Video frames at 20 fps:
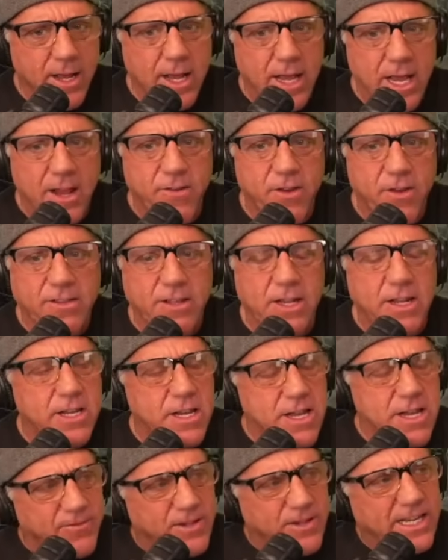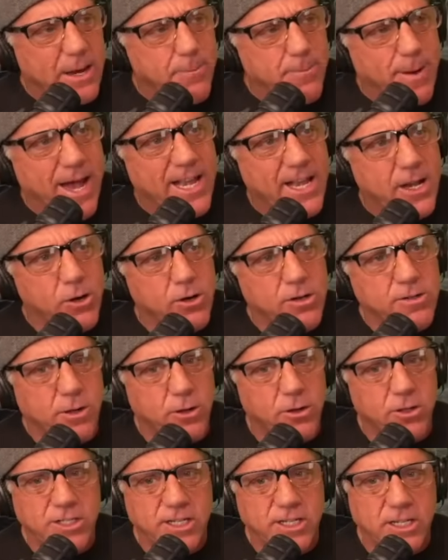You have to, you'd have to keep adding Earth's
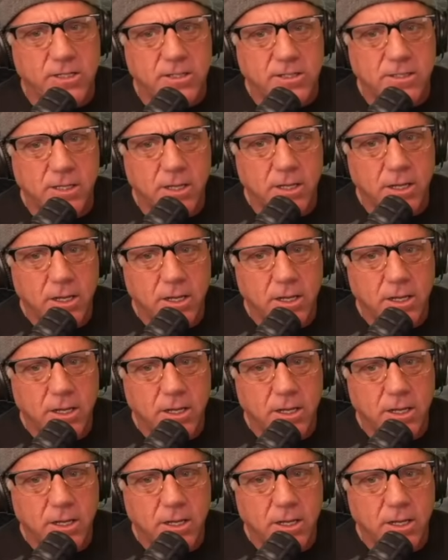oceans